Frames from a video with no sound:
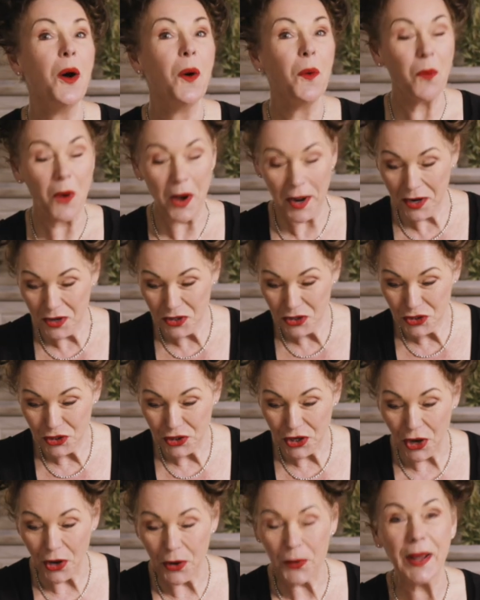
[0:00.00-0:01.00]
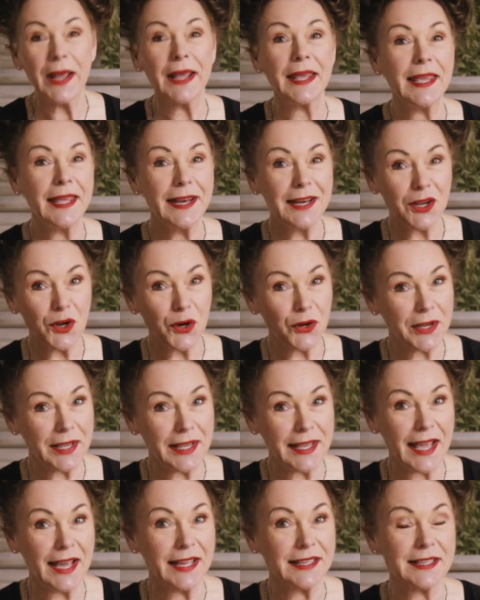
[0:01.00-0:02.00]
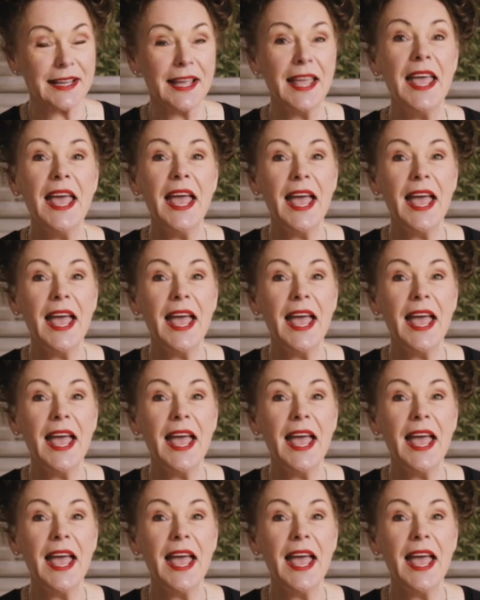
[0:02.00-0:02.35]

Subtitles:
Why don't you go and get a cookie cutter